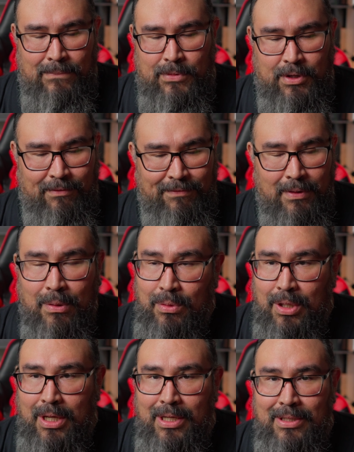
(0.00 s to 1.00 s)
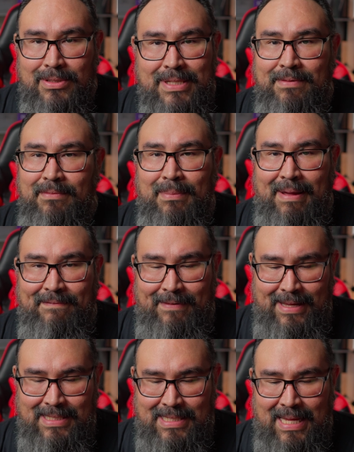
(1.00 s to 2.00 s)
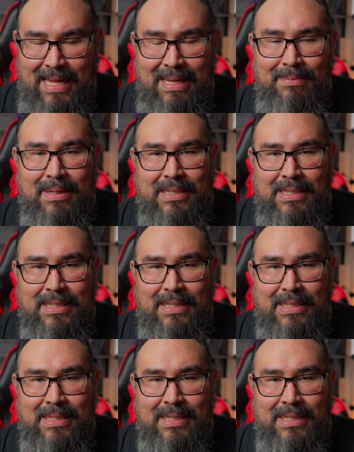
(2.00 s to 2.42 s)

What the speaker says: Your phone calls, even my FaceTime,